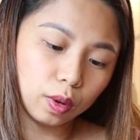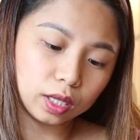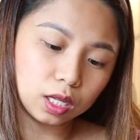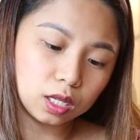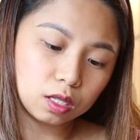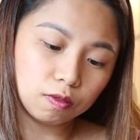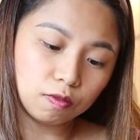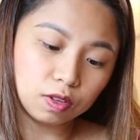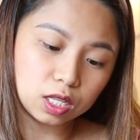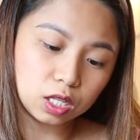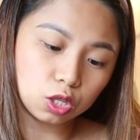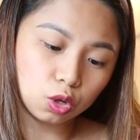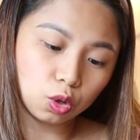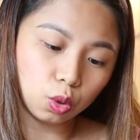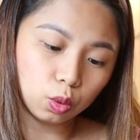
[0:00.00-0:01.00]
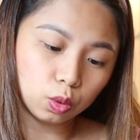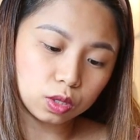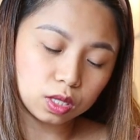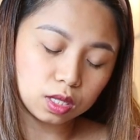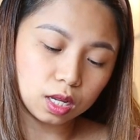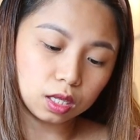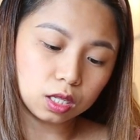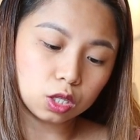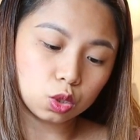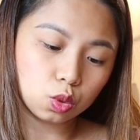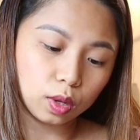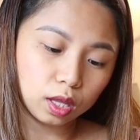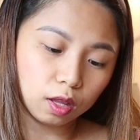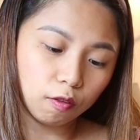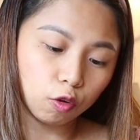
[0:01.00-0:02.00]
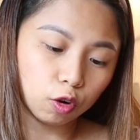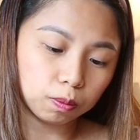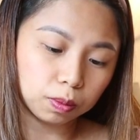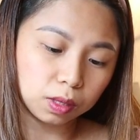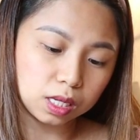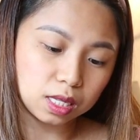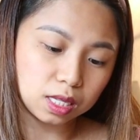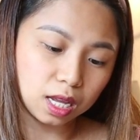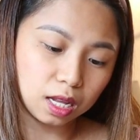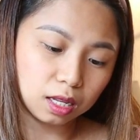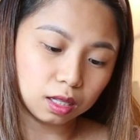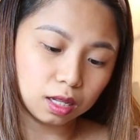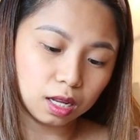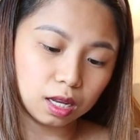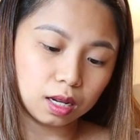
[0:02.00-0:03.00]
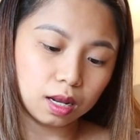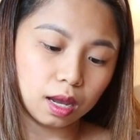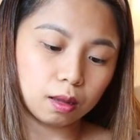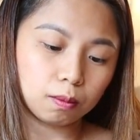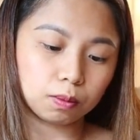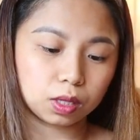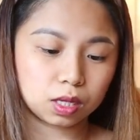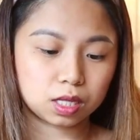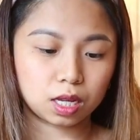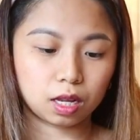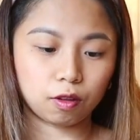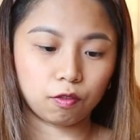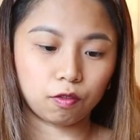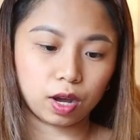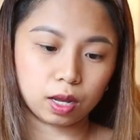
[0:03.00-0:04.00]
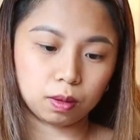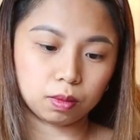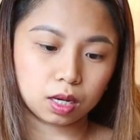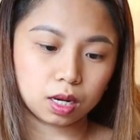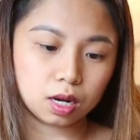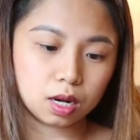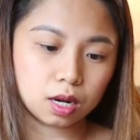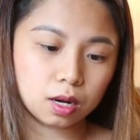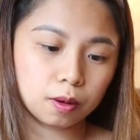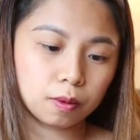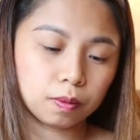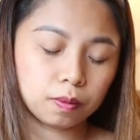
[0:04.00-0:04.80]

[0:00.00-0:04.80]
what is viscose. That is 24% and 9% fiber.